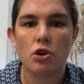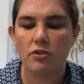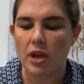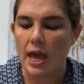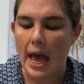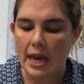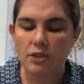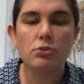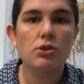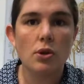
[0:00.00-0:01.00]
nerve, and
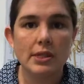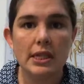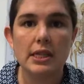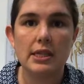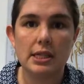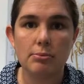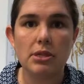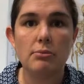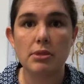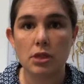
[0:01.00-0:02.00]
it's resulting in the
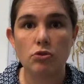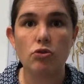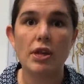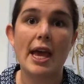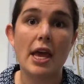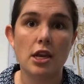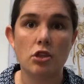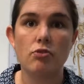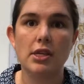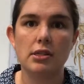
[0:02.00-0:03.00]
symptoms in through the hand
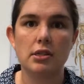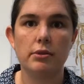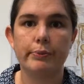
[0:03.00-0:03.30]
and the wrist.